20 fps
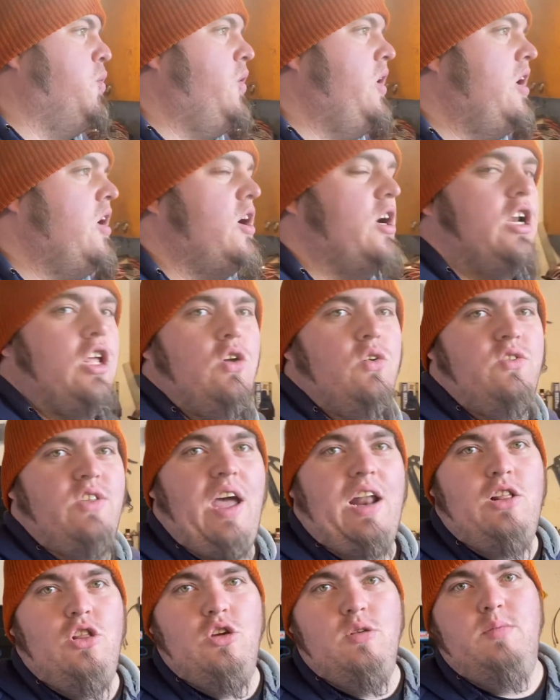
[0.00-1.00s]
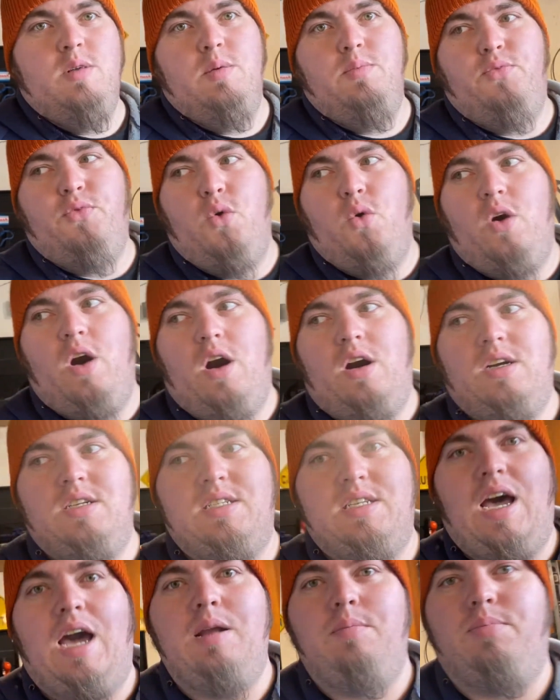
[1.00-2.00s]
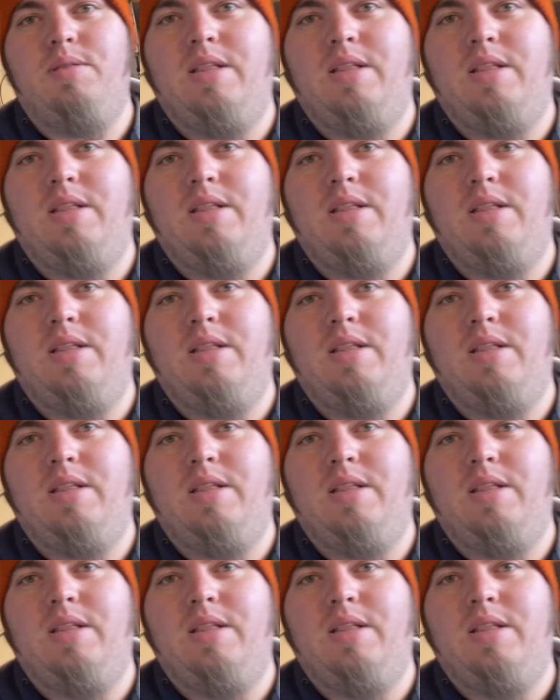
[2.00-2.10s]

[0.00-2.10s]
we are gonna use that aluminum for our side